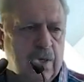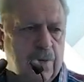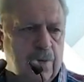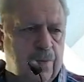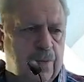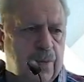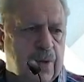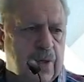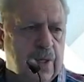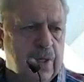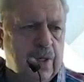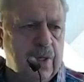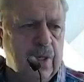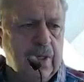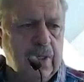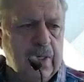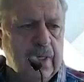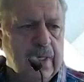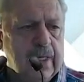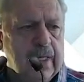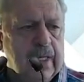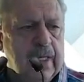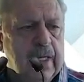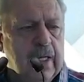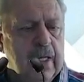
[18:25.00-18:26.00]

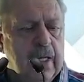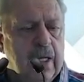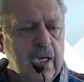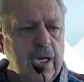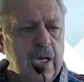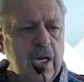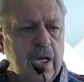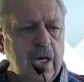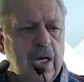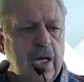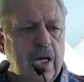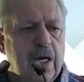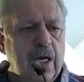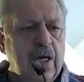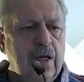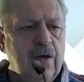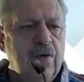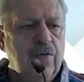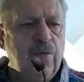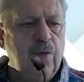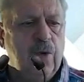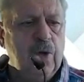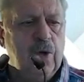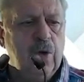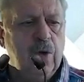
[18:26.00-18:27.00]
period.
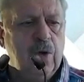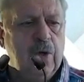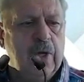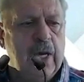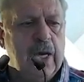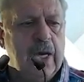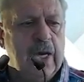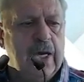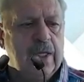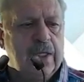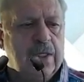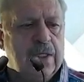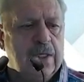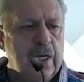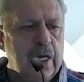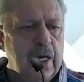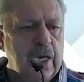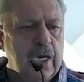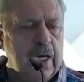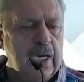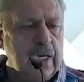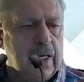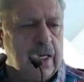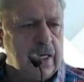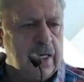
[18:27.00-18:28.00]
If we look at
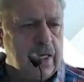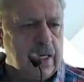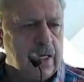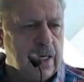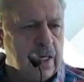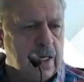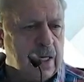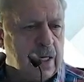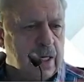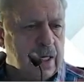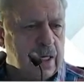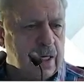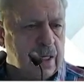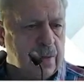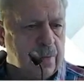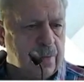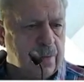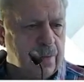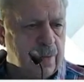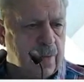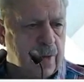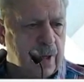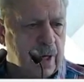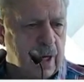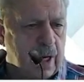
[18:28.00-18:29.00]
a
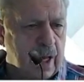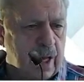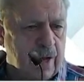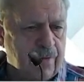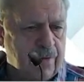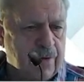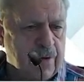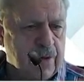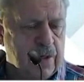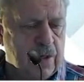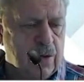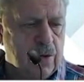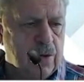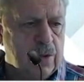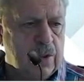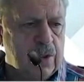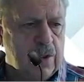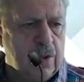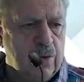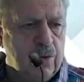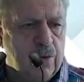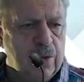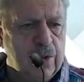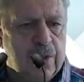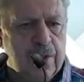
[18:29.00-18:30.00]
life
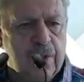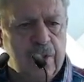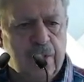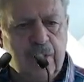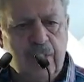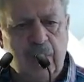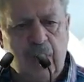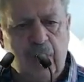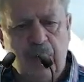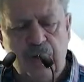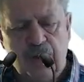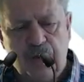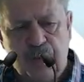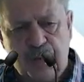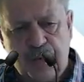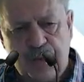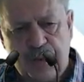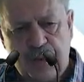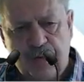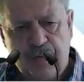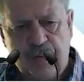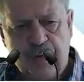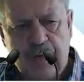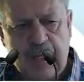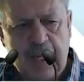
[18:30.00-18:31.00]
annuity with no
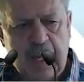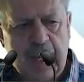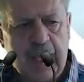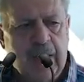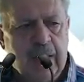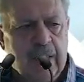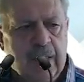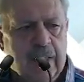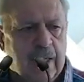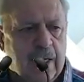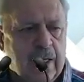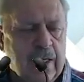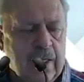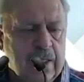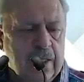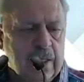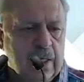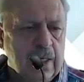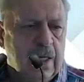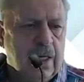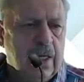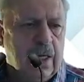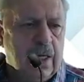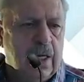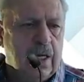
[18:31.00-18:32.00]
specific end date,
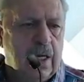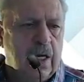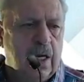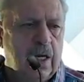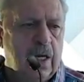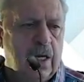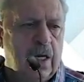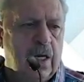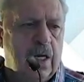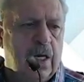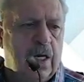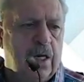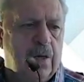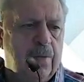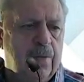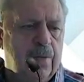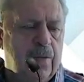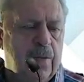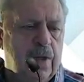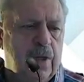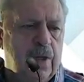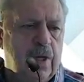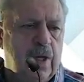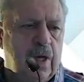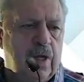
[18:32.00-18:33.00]

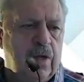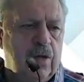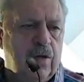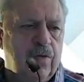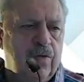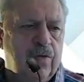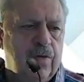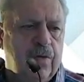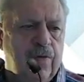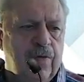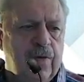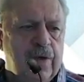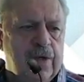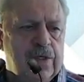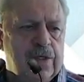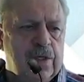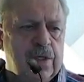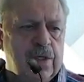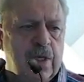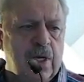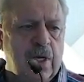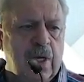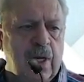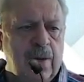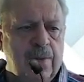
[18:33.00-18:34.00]
and you've
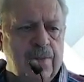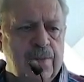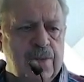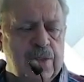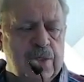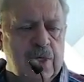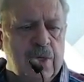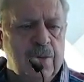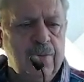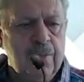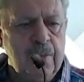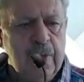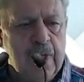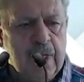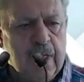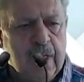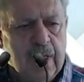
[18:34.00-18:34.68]
invested a lump sum,